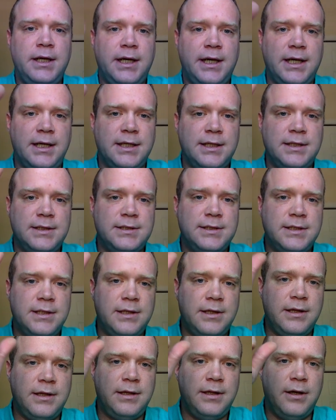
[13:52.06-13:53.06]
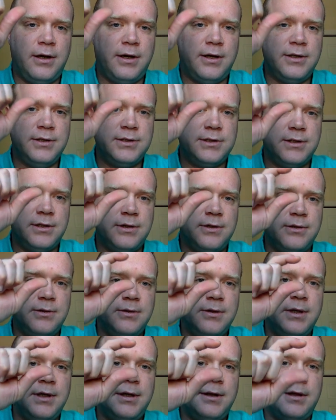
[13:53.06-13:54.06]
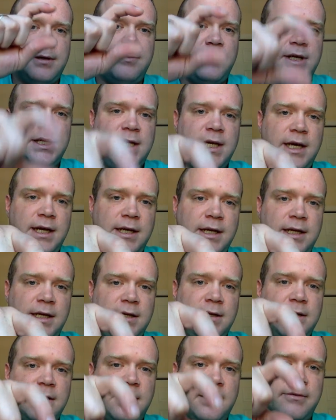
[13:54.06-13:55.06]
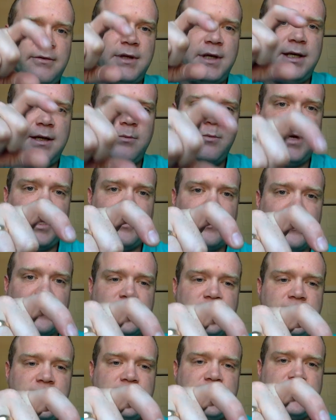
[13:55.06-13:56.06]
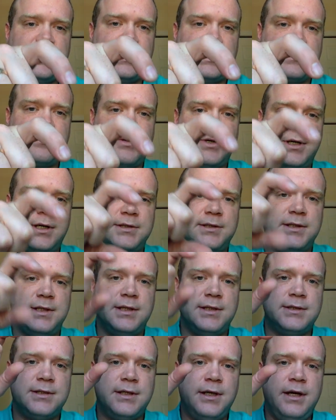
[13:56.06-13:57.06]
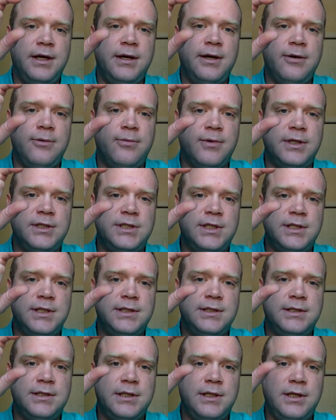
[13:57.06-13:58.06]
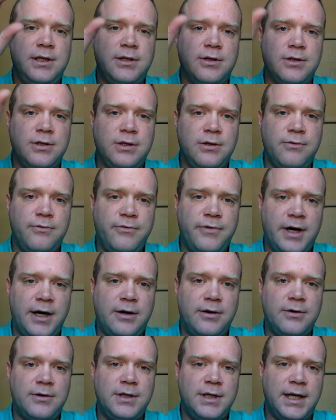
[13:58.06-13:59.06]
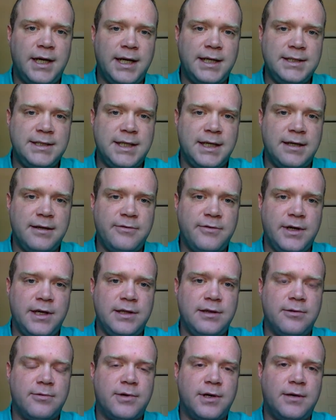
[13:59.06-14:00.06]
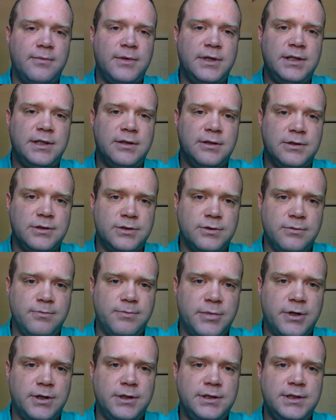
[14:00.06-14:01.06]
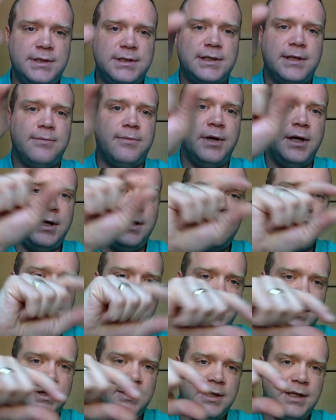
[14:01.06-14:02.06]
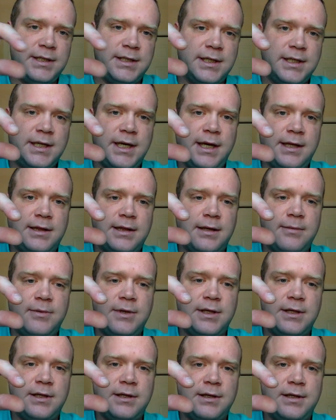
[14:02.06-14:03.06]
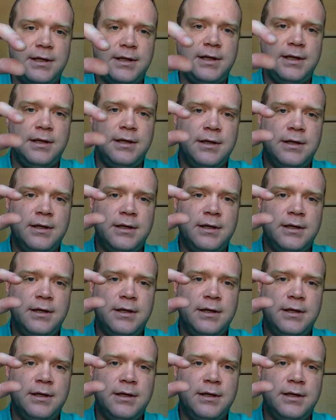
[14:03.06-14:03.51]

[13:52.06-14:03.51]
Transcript: is also the beginning of the inbound logistics process, which is, you found and identified the raw materials, you purchased them. Now you need to get them into the